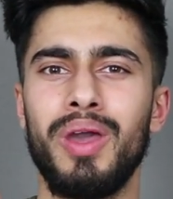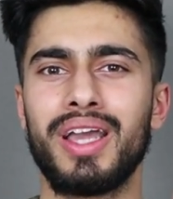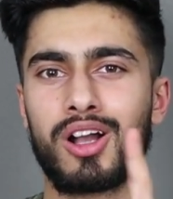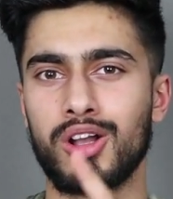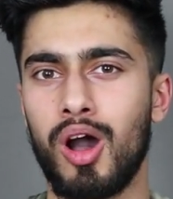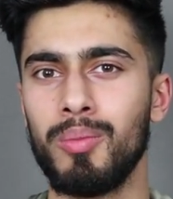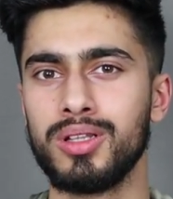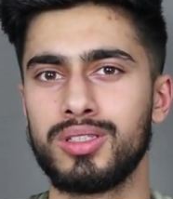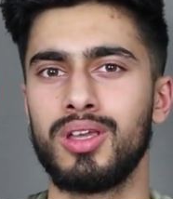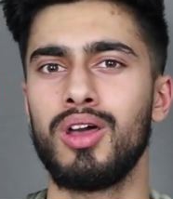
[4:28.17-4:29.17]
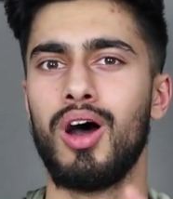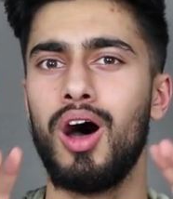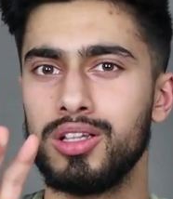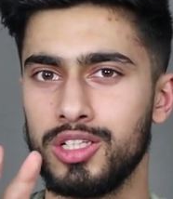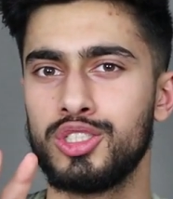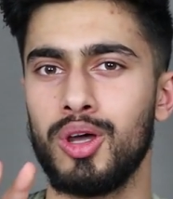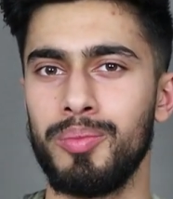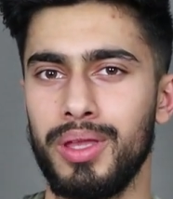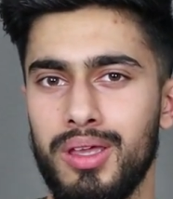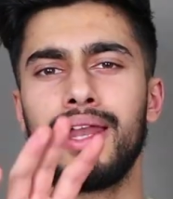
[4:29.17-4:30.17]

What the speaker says: make a comment on the top.